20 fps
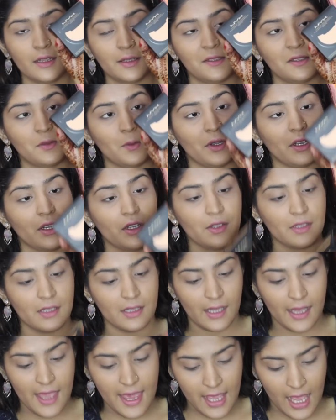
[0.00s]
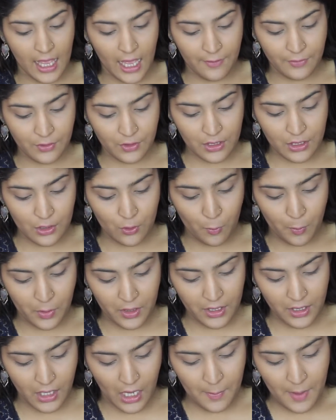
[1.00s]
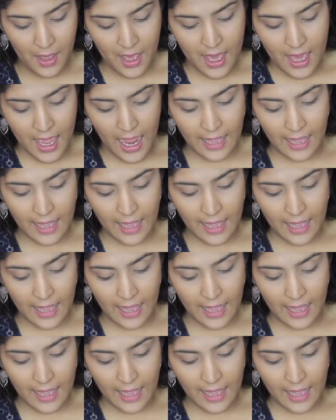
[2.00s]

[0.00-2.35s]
This is what it looks like. I have to still open it up.